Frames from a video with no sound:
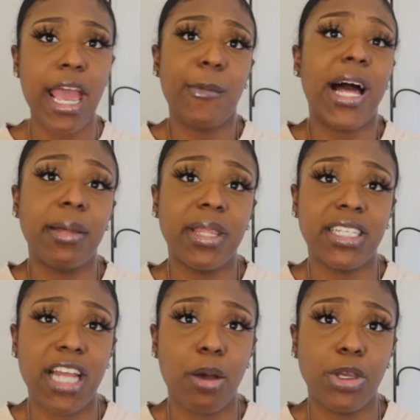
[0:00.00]
And while I'm in
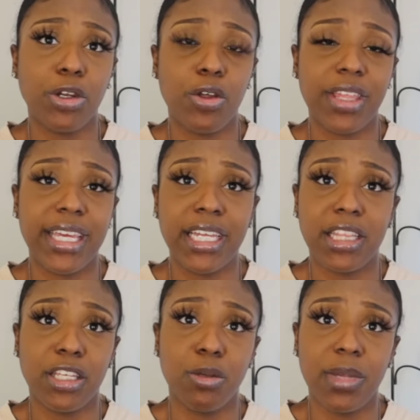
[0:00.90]
the shower, you know, the
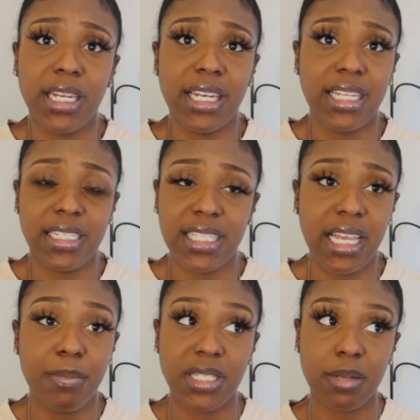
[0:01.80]
heat, the humidity, the
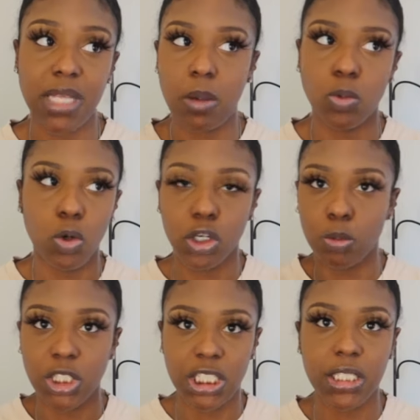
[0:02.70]
steam, and sometimes water
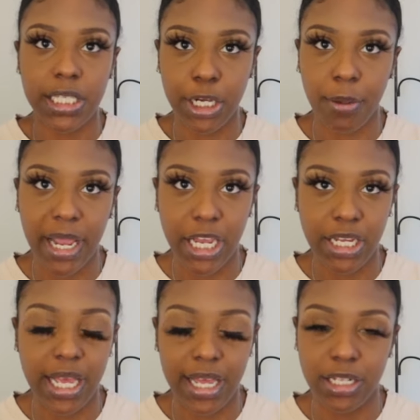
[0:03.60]
would just get on my
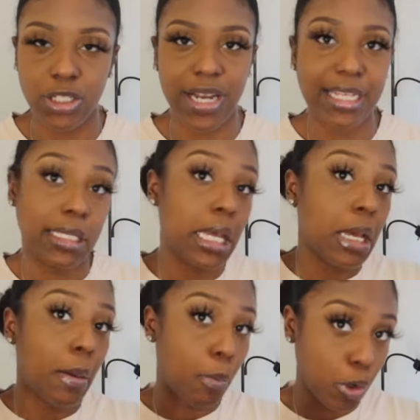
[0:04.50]
head. So that's
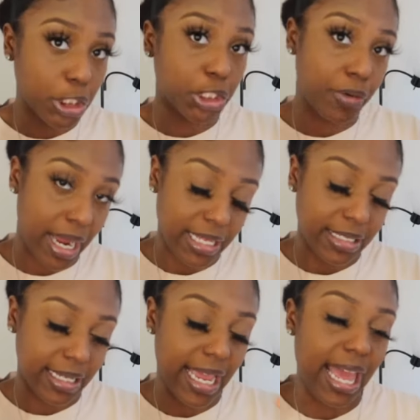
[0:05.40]

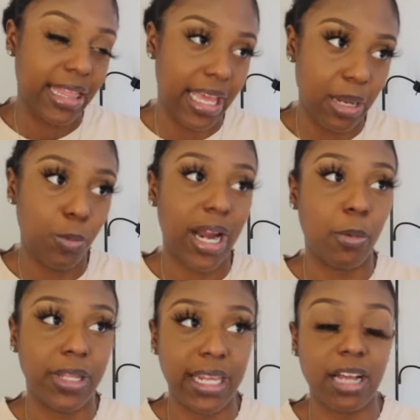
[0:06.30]
moisturizing it. And then when I
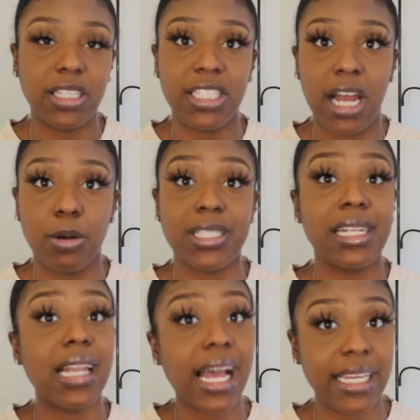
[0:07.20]
would get out the shower
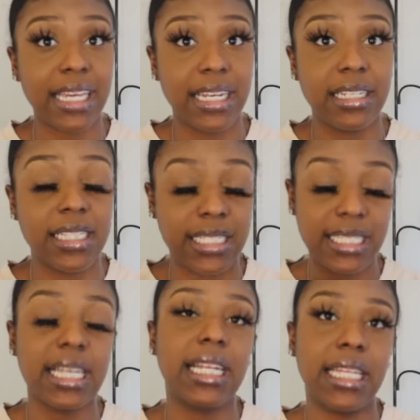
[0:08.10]
to lock in, to
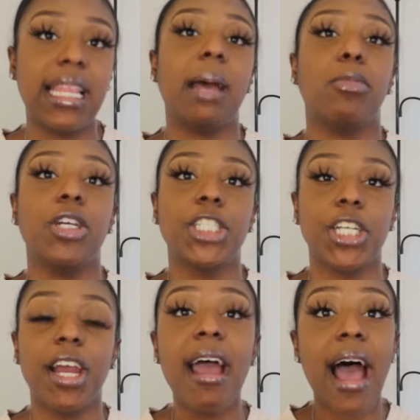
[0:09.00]
seal in that
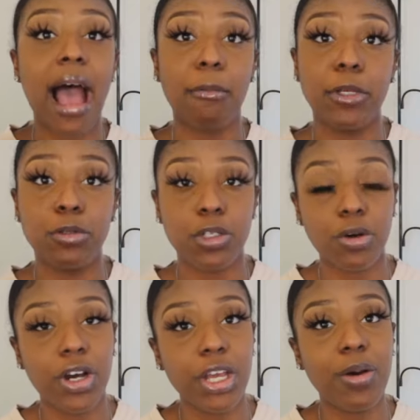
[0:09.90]
moisture, I would use an
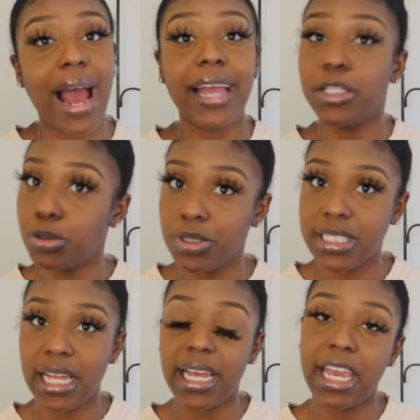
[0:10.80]
oil. I do
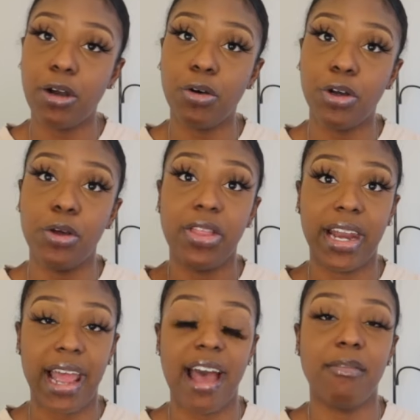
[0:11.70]
sell a hair oil
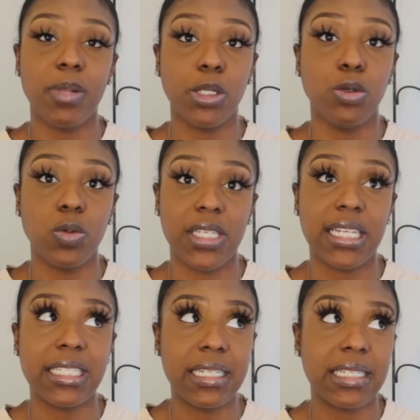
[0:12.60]
that I have been
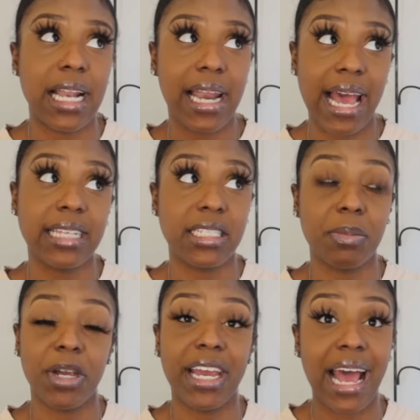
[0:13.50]
using since last
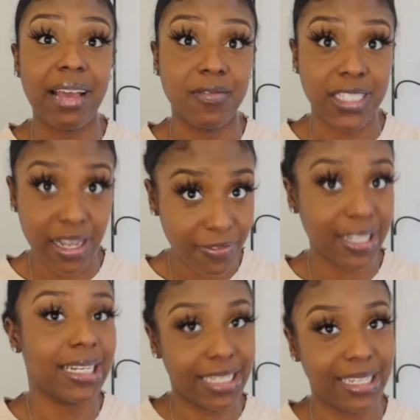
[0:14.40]
summer, and I've
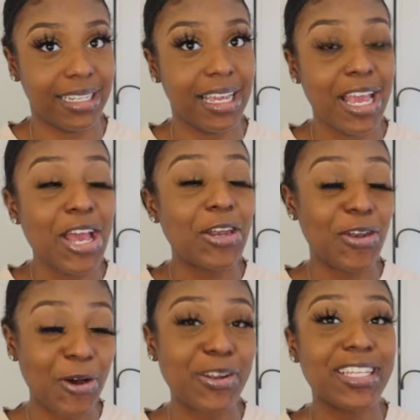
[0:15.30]
definitely
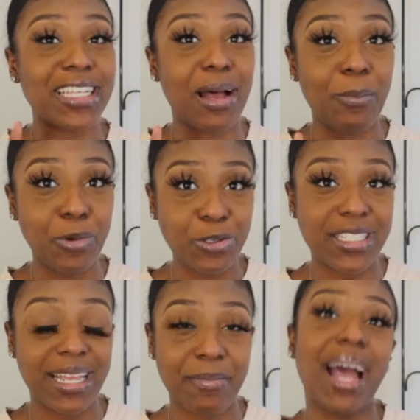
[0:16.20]
noticed a
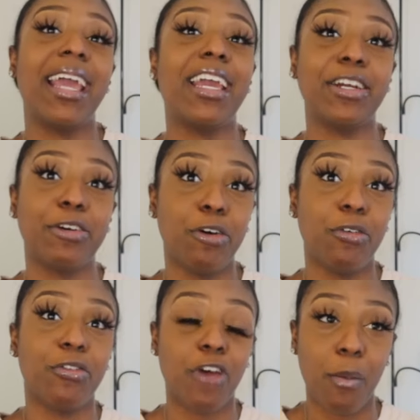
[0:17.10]
boost in my hair
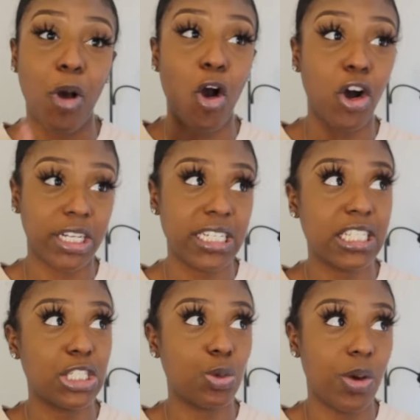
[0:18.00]
growth from
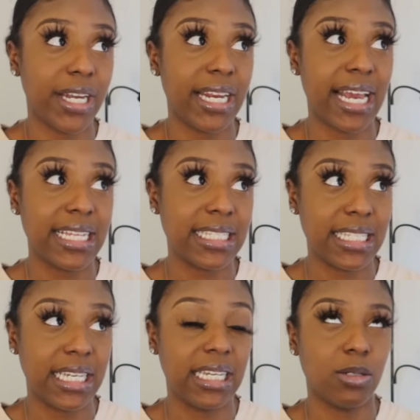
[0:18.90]
August
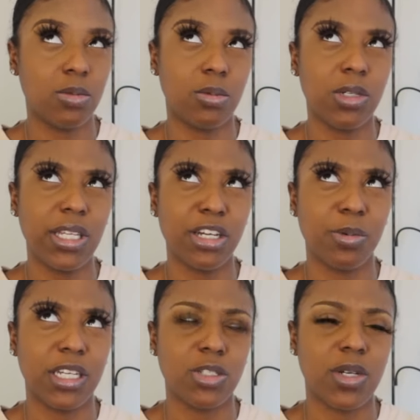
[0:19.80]

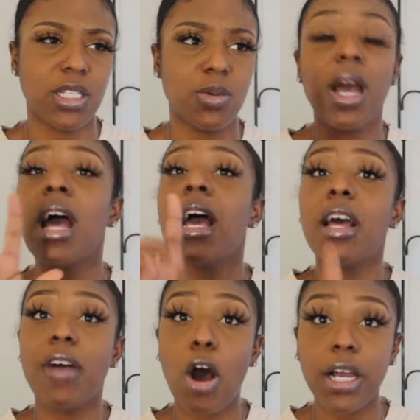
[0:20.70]

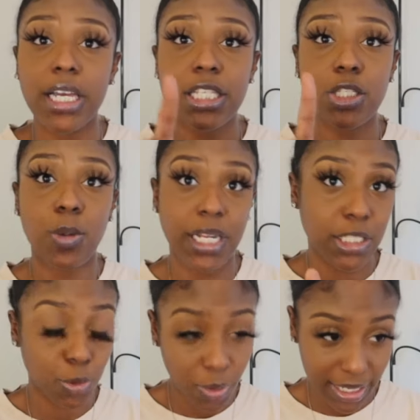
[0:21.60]

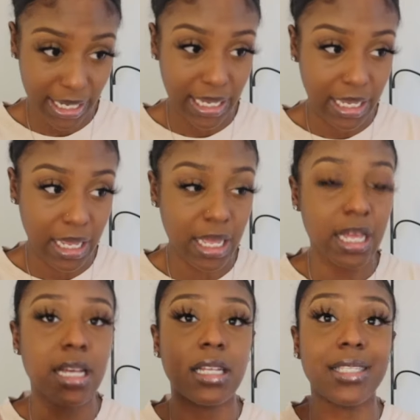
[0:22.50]
2020
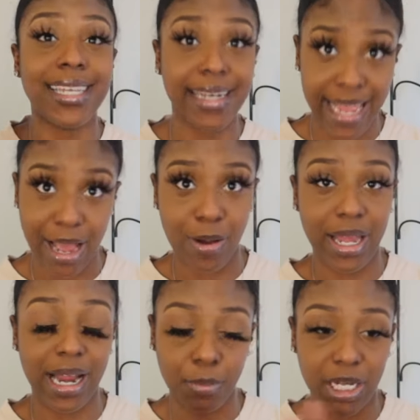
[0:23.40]
to now.
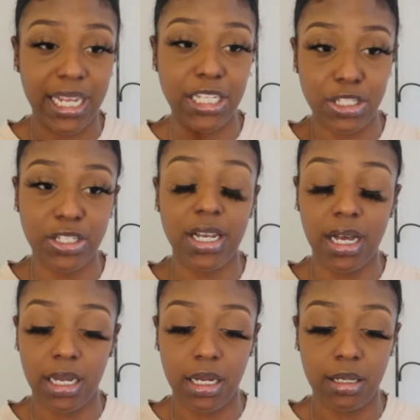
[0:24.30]
And I'm gonna insert
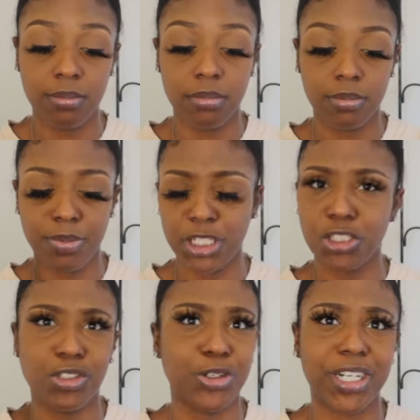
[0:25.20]

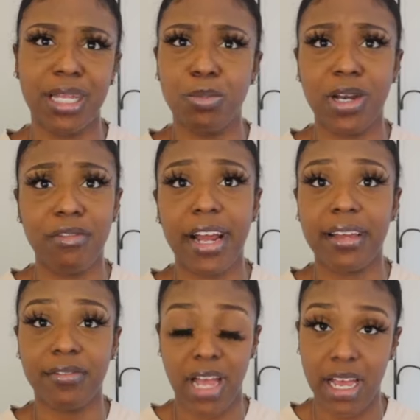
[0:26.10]
pictures or clip, whatever I
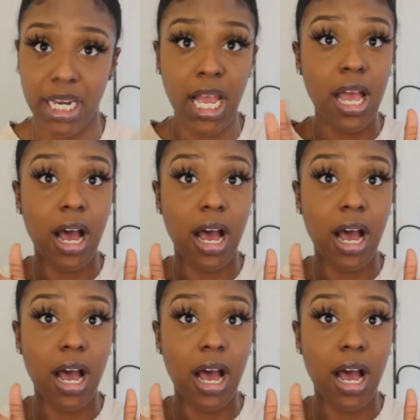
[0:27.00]
can find,